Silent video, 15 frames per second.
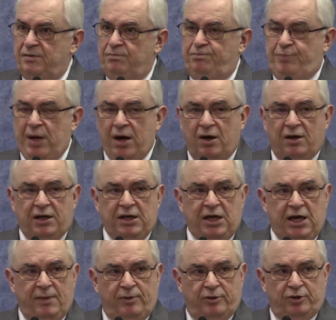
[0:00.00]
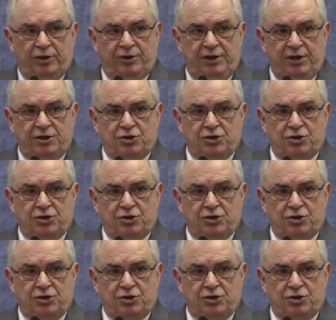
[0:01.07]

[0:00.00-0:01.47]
barely able to think